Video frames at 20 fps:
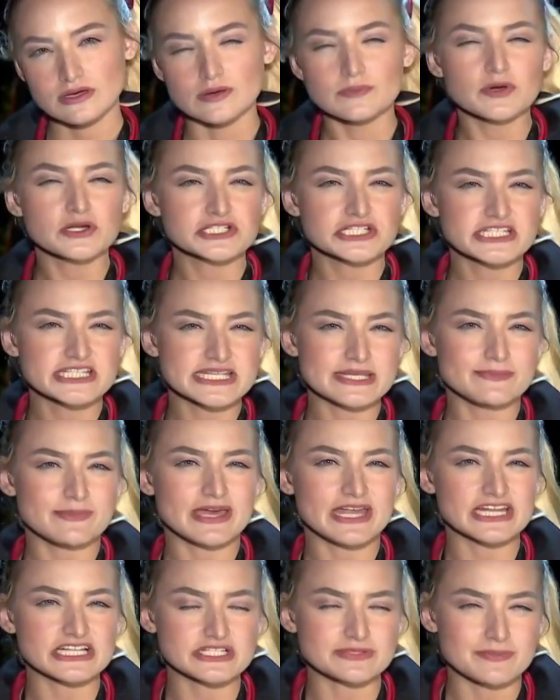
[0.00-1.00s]
Emergency
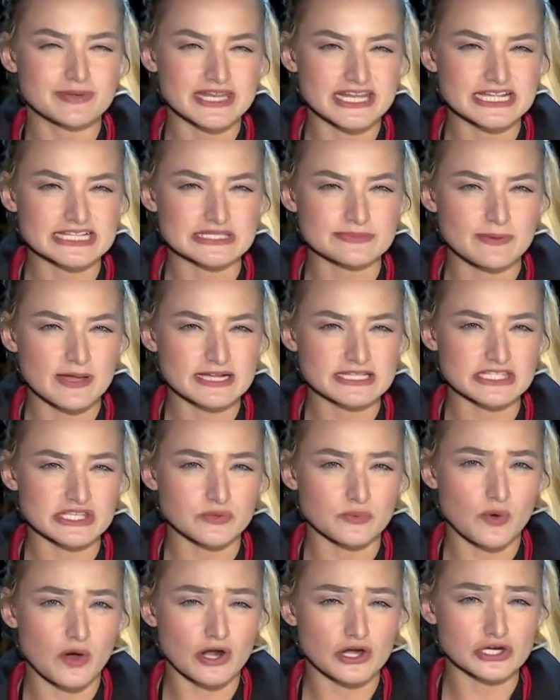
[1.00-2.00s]
management expects
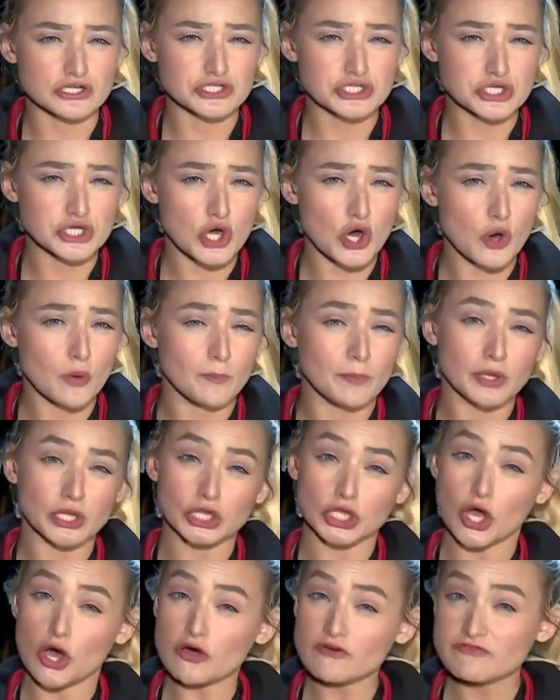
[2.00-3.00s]
the water to go
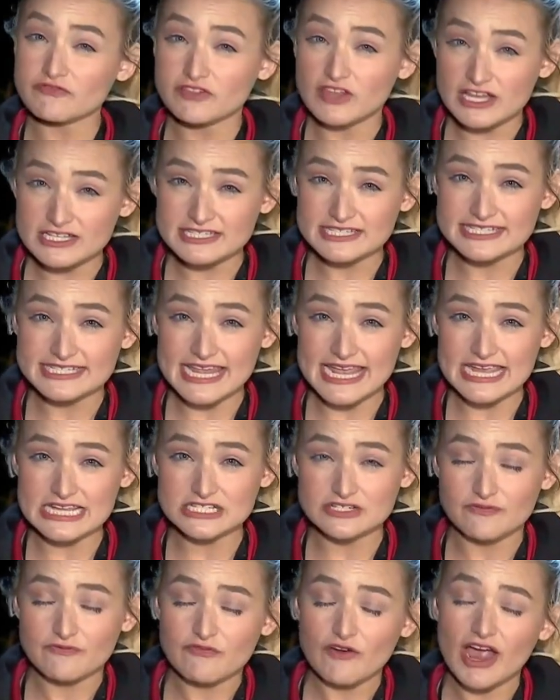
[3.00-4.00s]
below flood
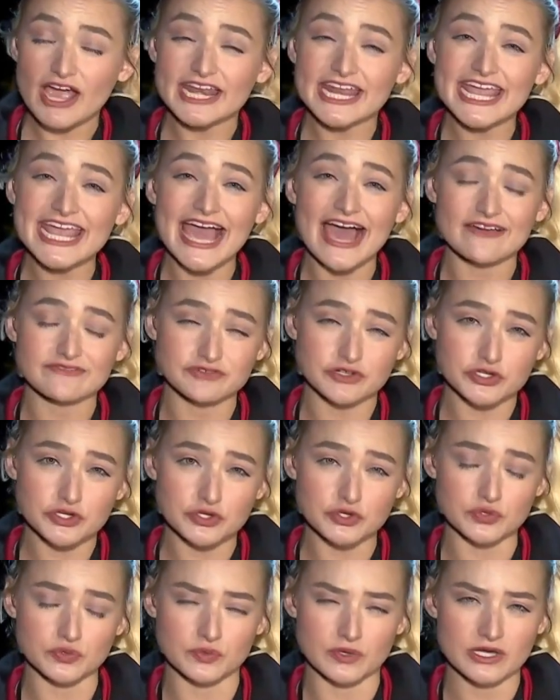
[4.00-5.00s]
stage Friday
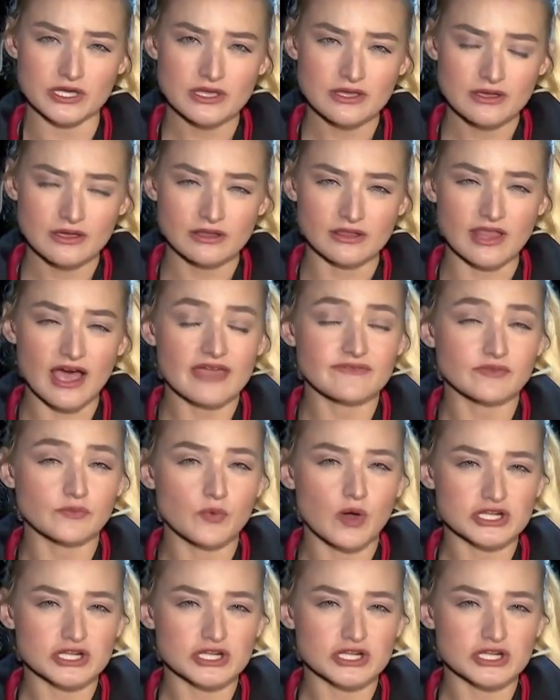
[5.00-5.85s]
afternoon. Live in